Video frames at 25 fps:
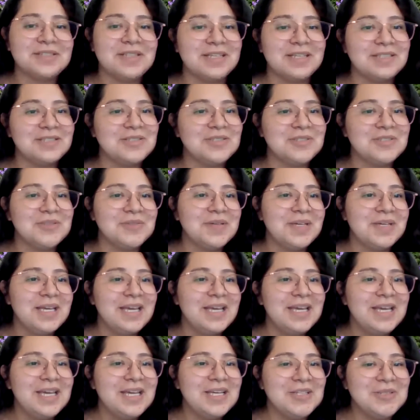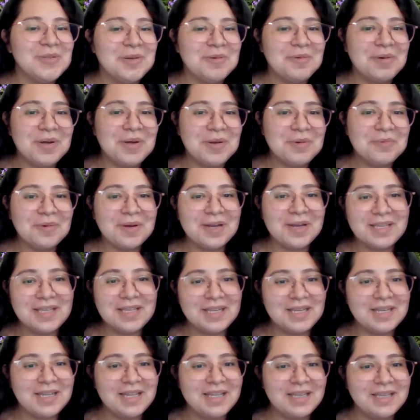Like, do I want to work
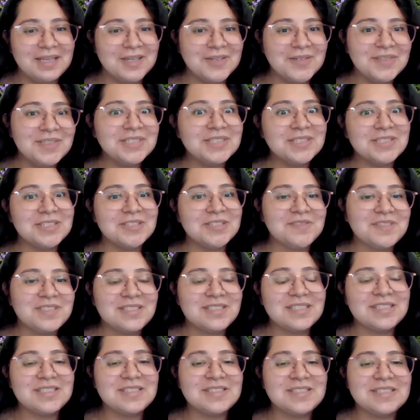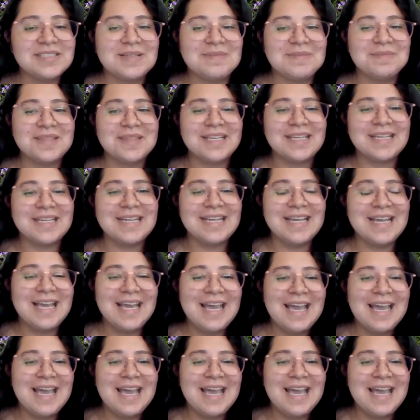in like career services or something?